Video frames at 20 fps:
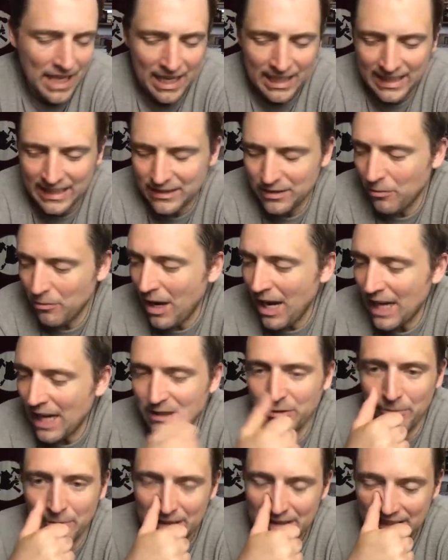to watch
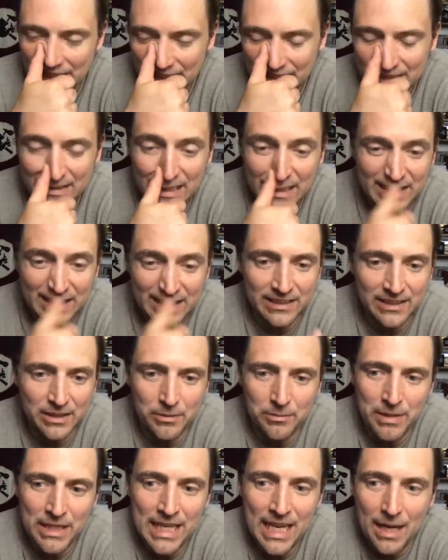from a distance, and to
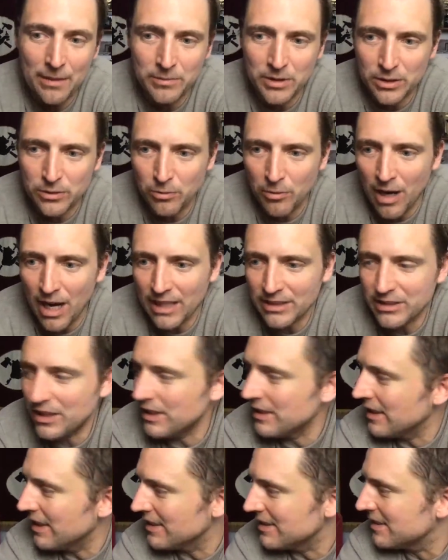me, I'm just watching
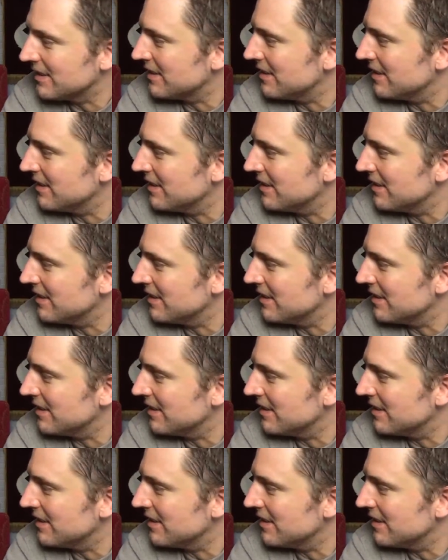this.